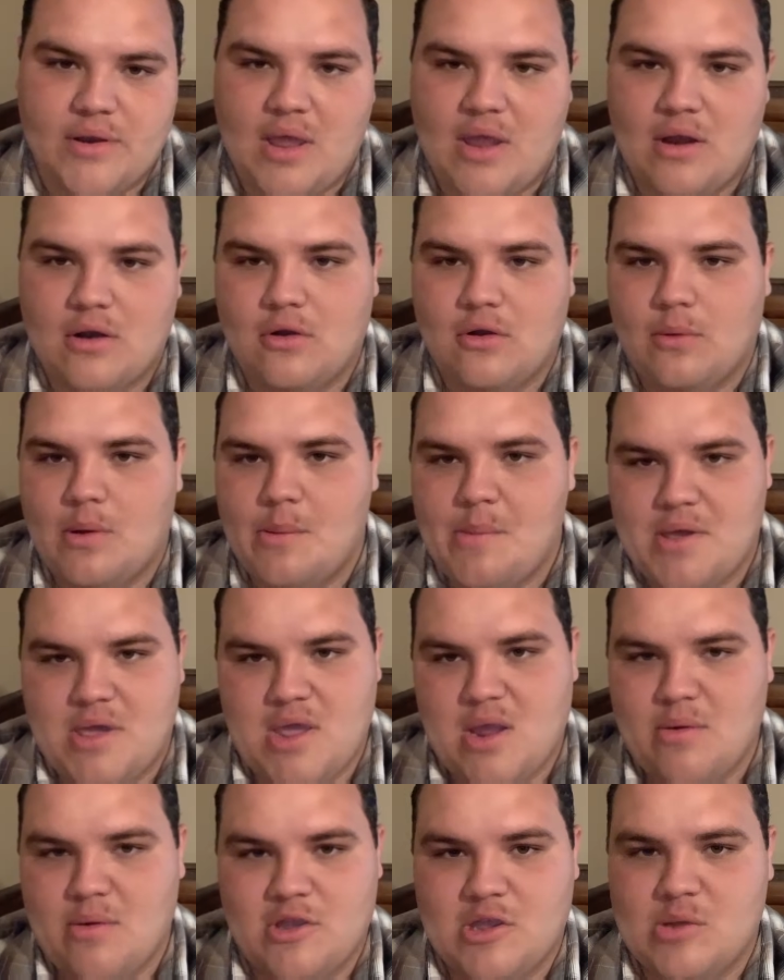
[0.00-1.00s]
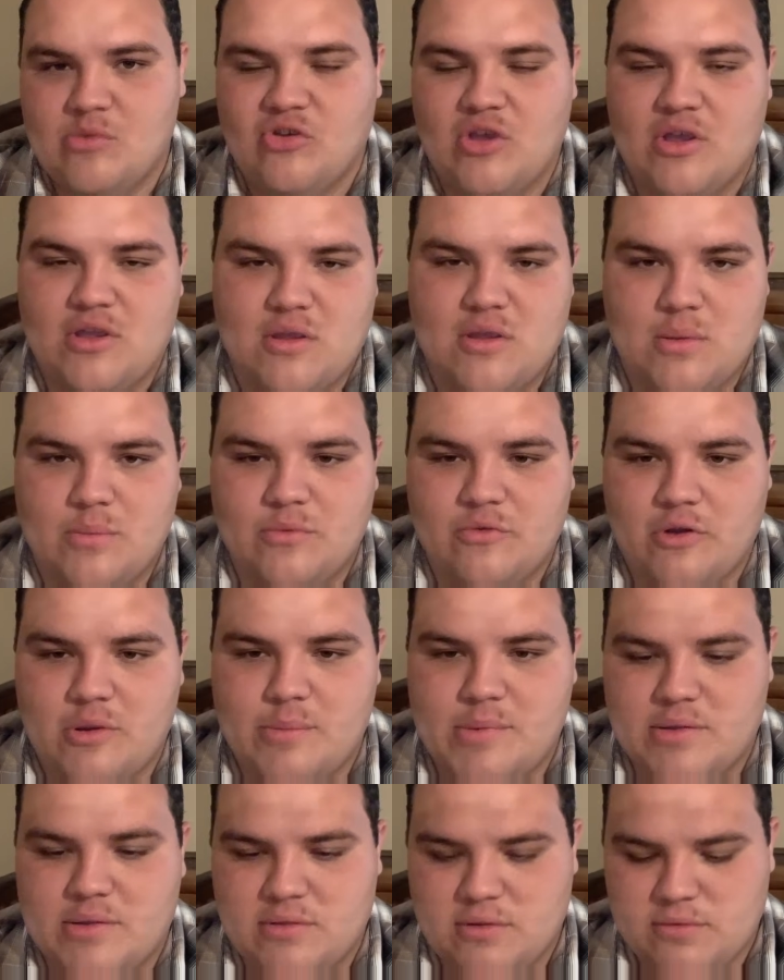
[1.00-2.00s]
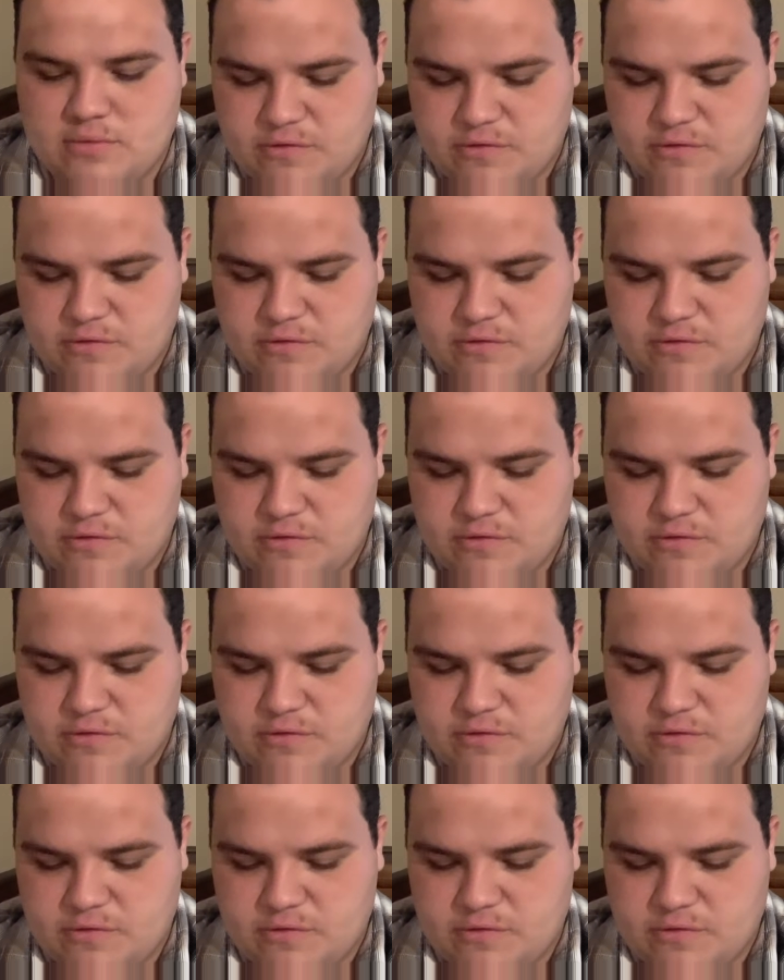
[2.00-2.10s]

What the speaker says: I don't know why my camera keeps shaking. I'm sorry about that.